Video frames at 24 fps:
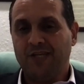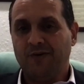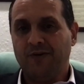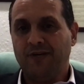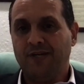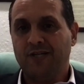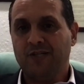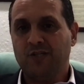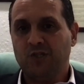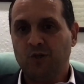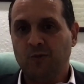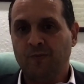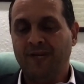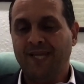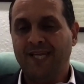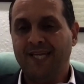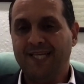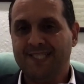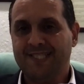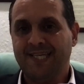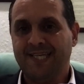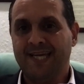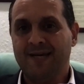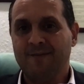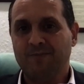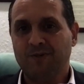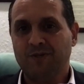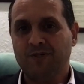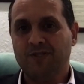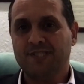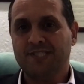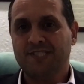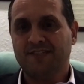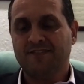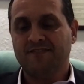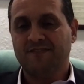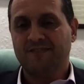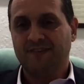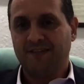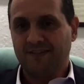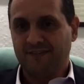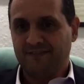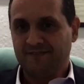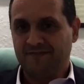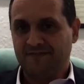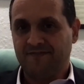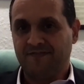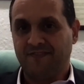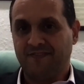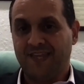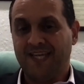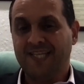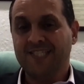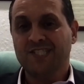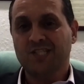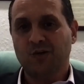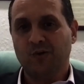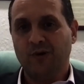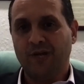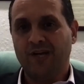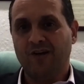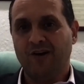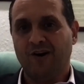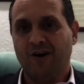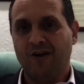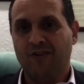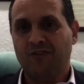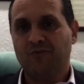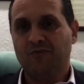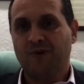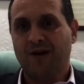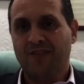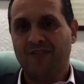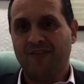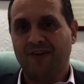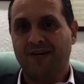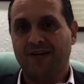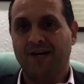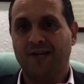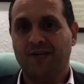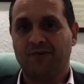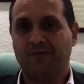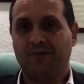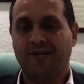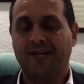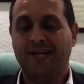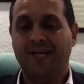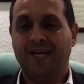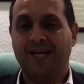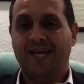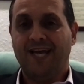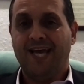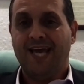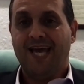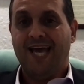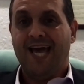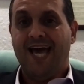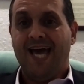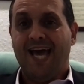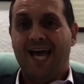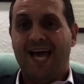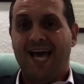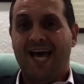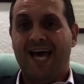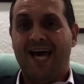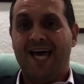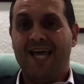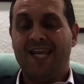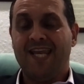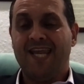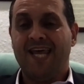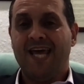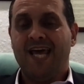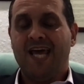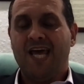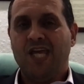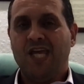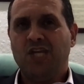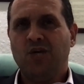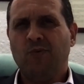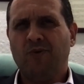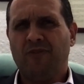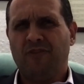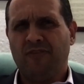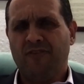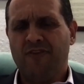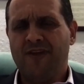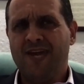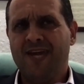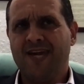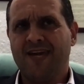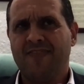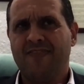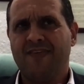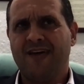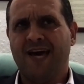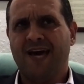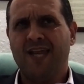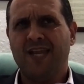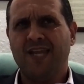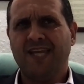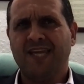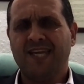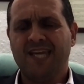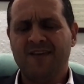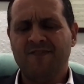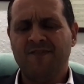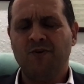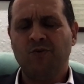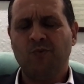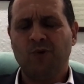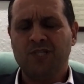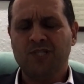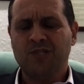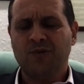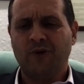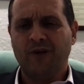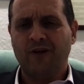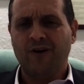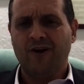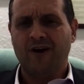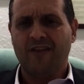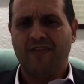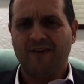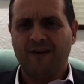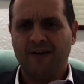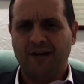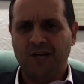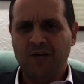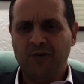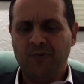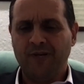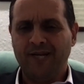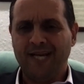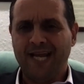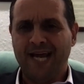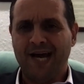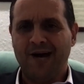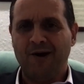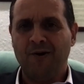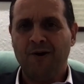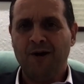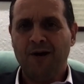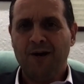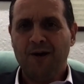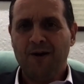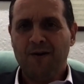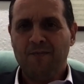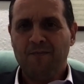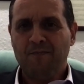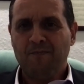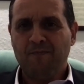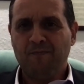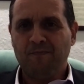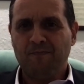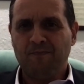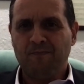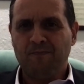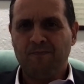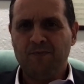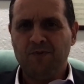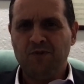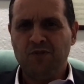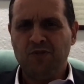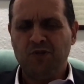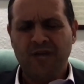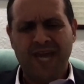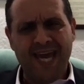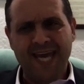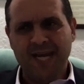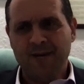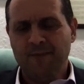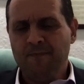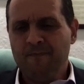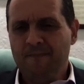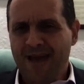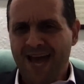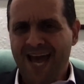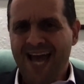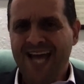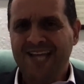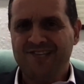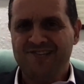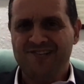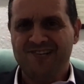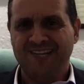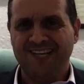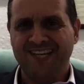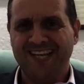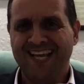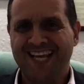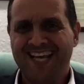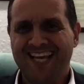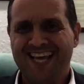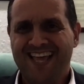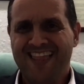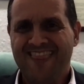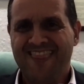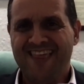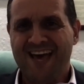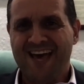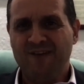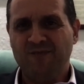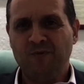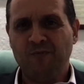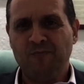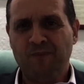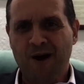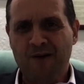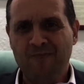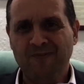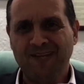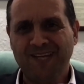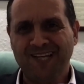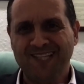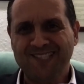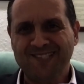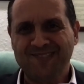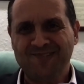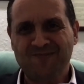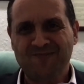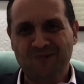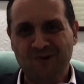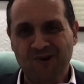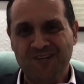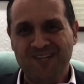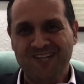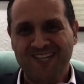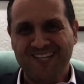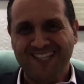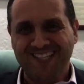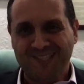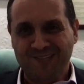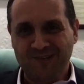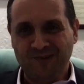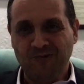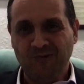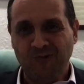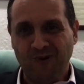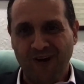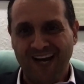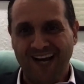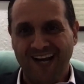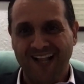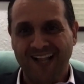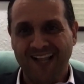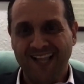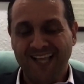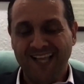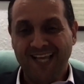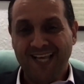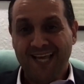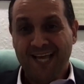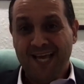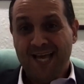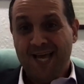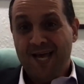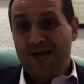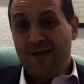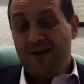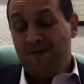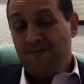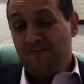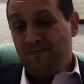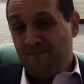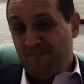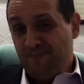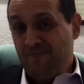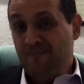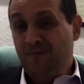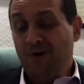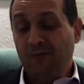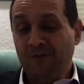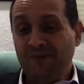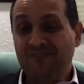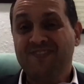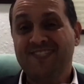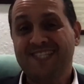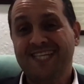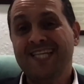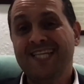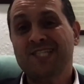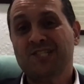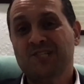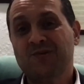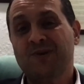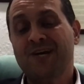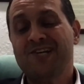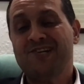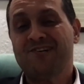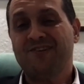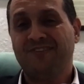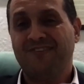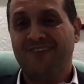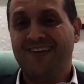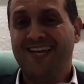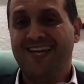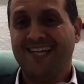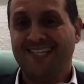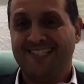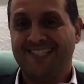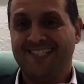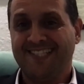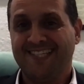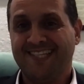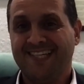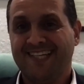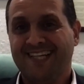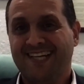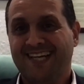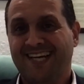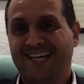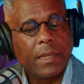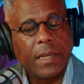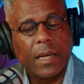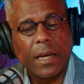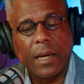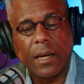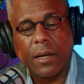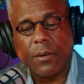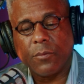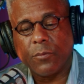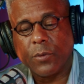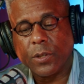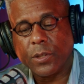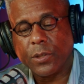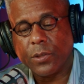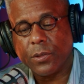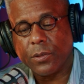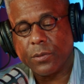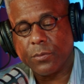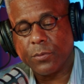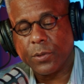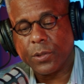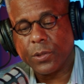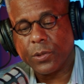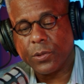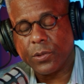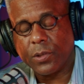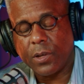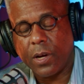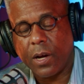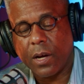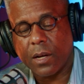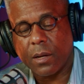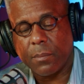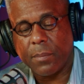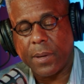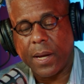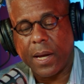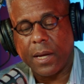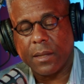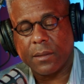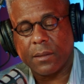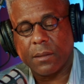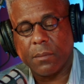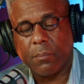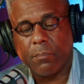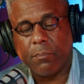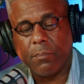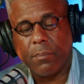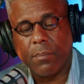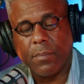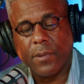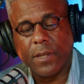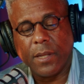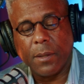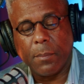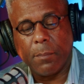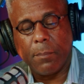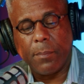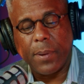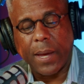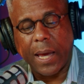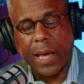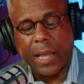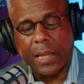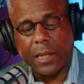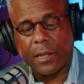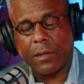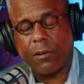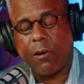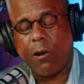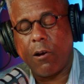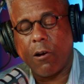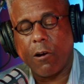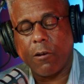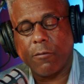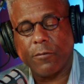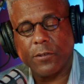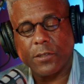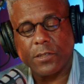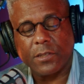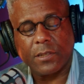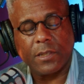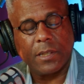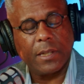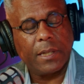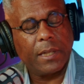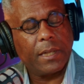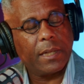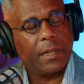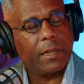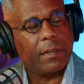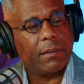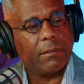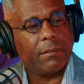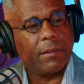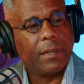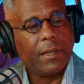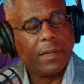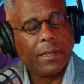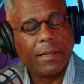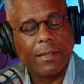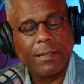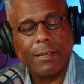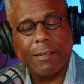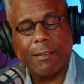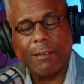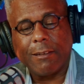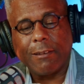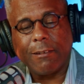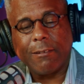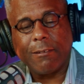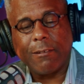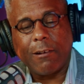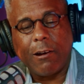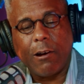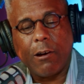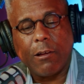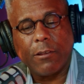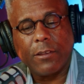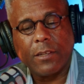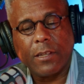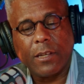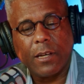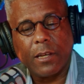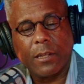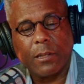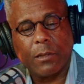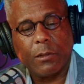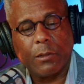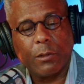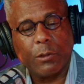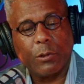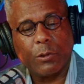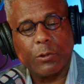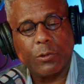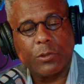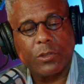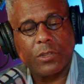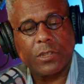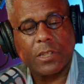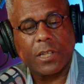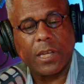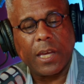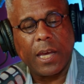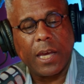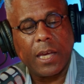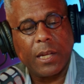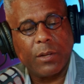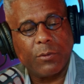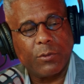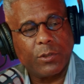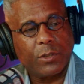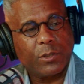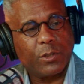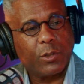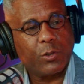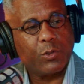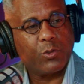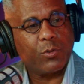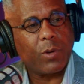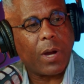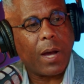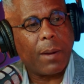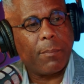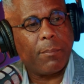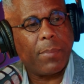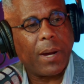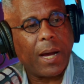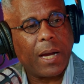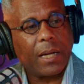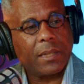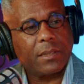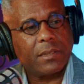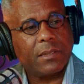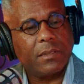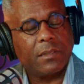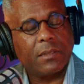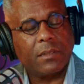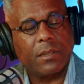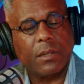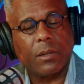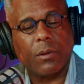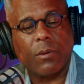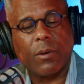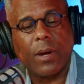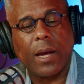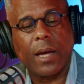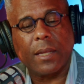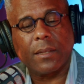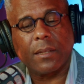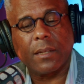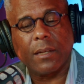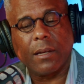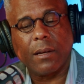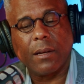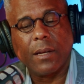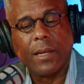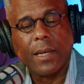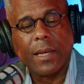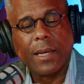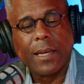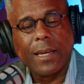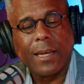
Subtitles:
You hear too many examples of things going on throughout the country. And you would think that given what's going on in the country now, you can't imagine that Republicans wouldn't do well. But we've seen stranger things. When you talk about the the ballot harvesting and all the other little chicaneries, the drop boxes that are out there.